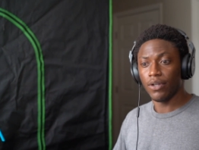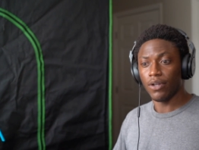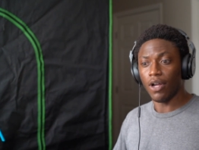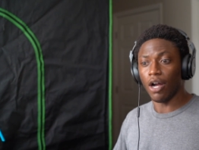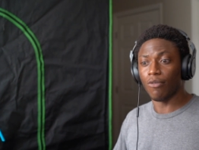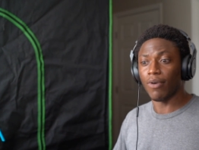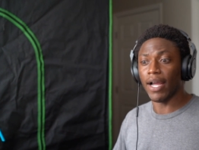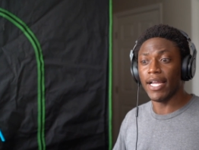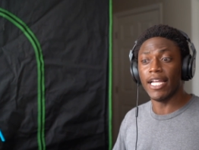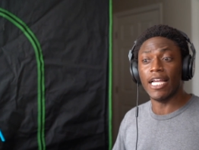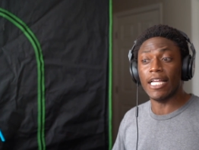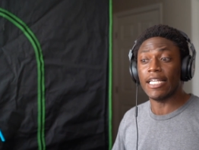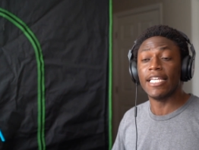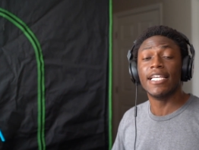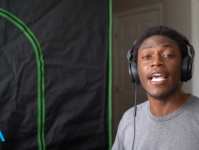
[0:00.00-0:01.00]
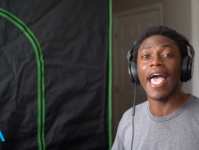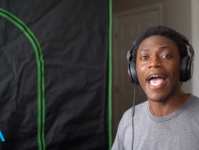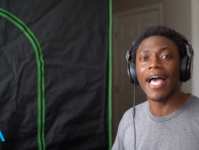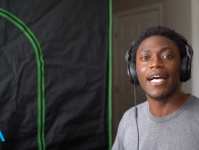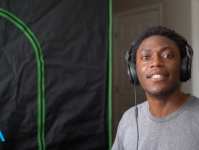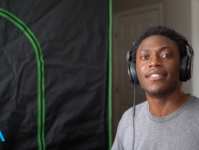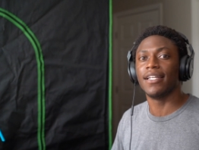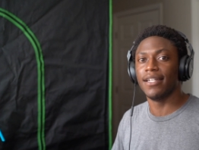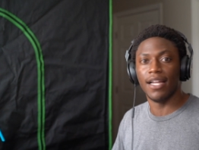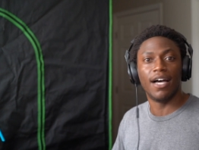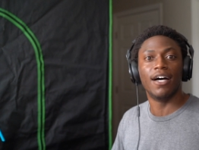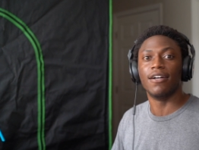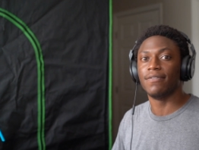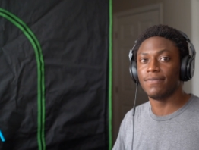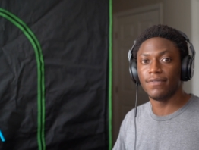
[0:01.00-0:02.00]
All right, he has
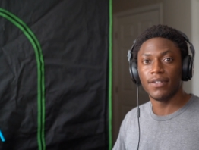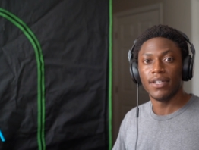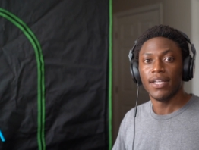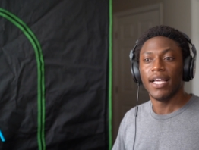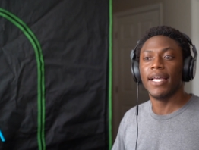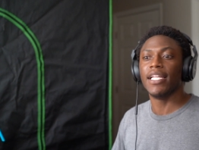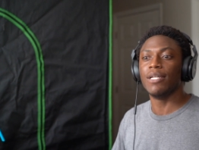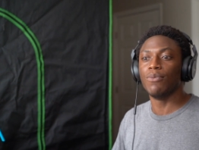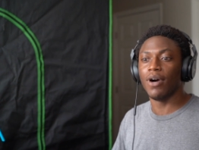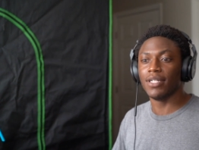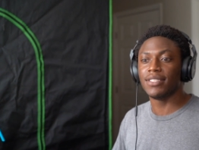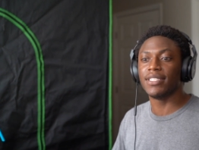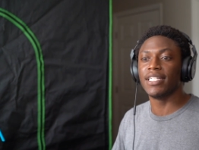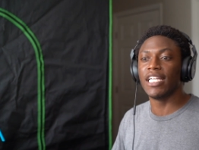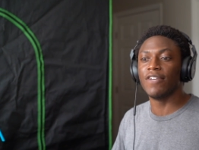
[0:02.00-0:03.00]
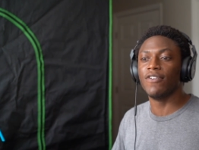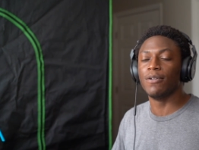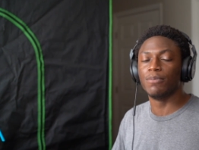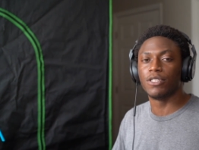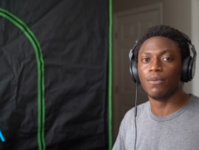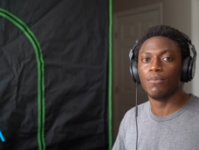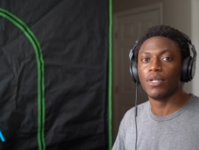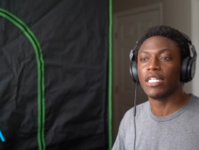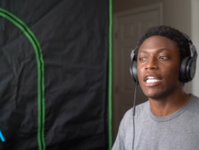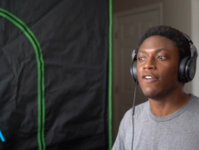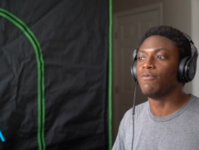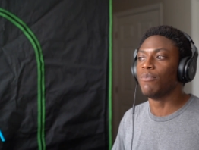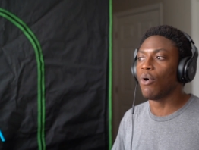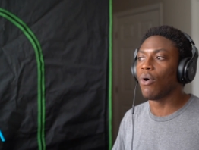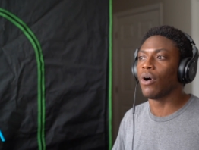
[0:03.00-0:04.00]
enough. And he wants to
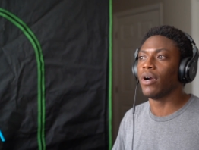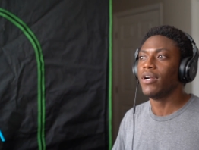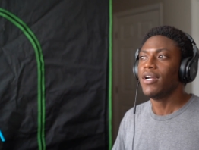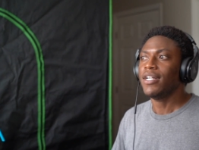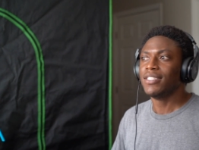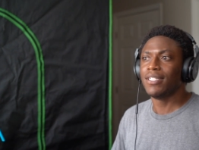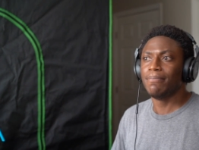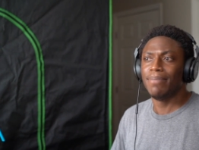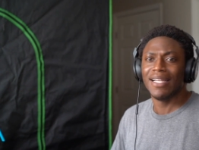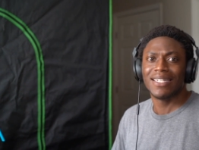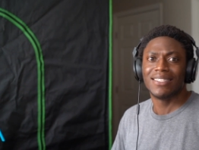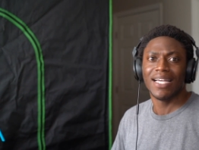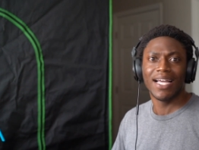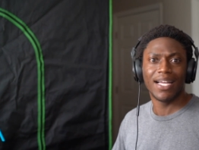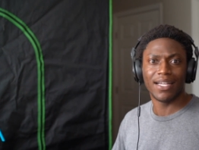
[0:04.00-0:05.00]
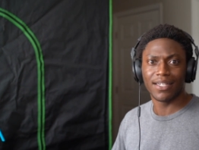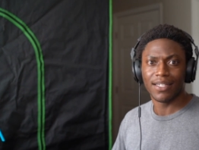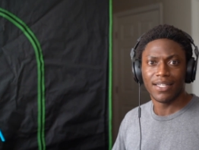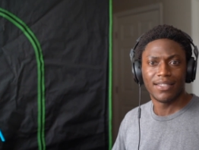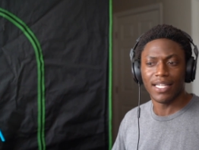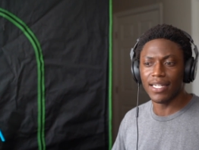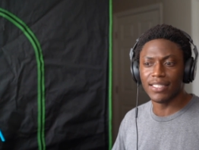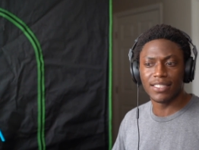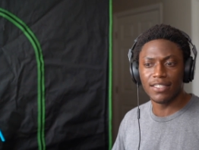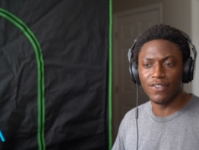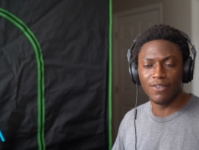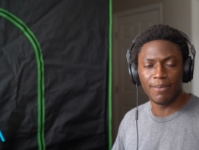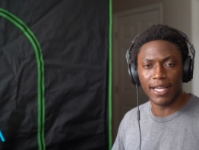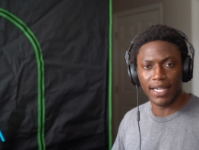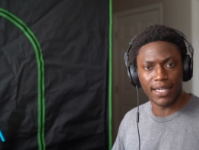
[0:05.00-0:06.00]
give more to big tech. That doesn't
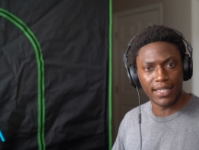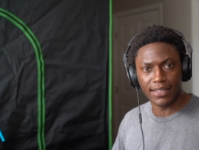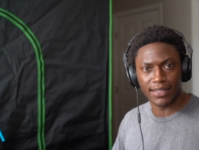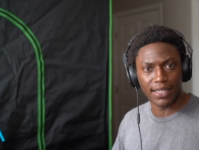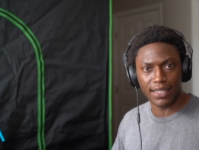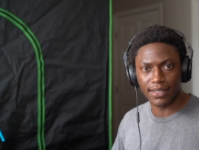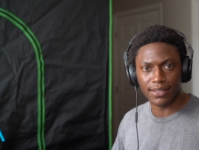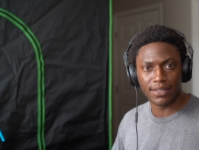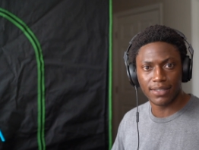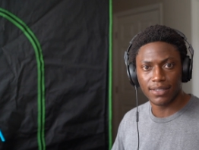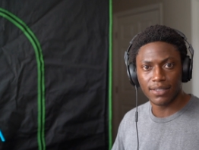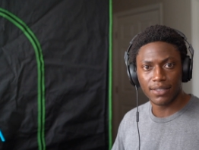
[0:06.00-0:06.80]
even make any sense.